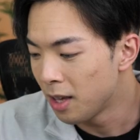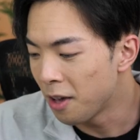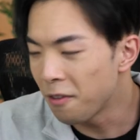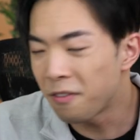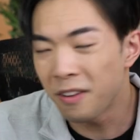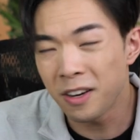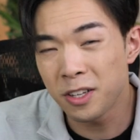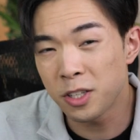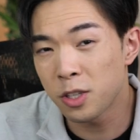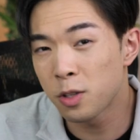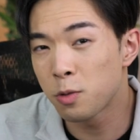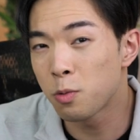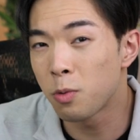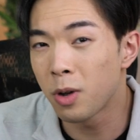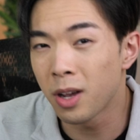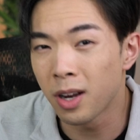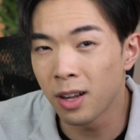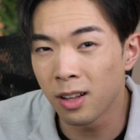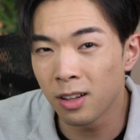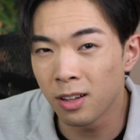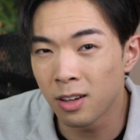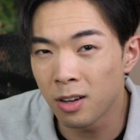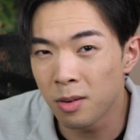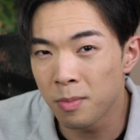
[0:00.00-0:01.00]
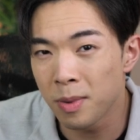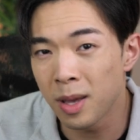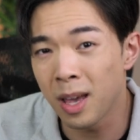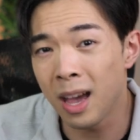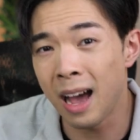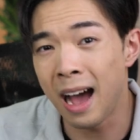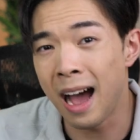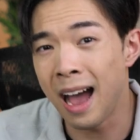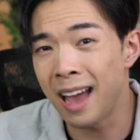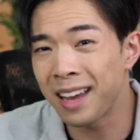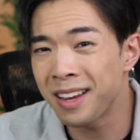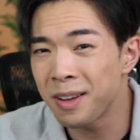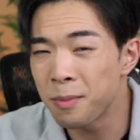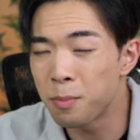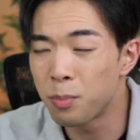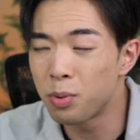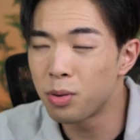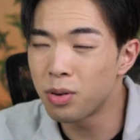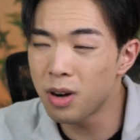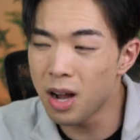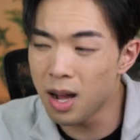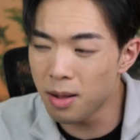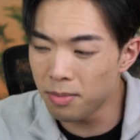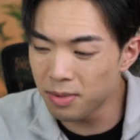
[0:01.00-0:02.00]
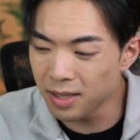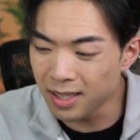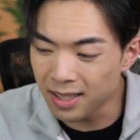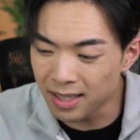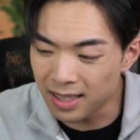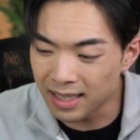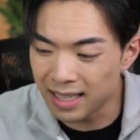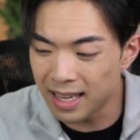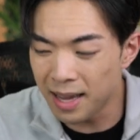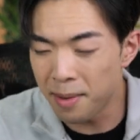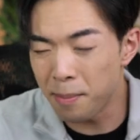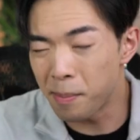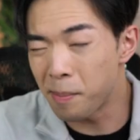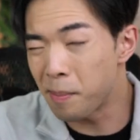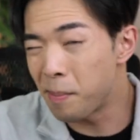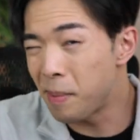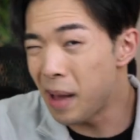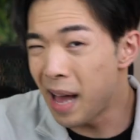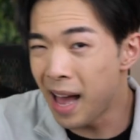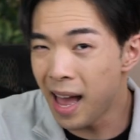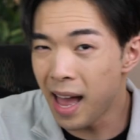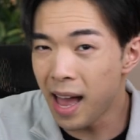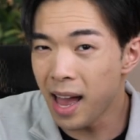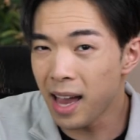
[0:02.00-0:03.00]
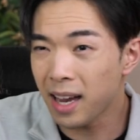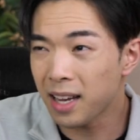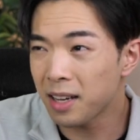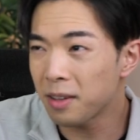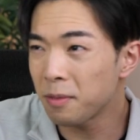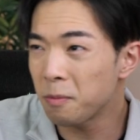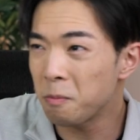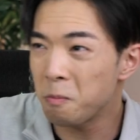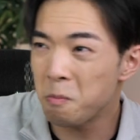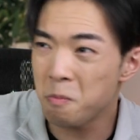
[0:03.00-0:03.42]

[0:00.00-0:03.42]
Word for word: If I just wait a little bit, I can probably get back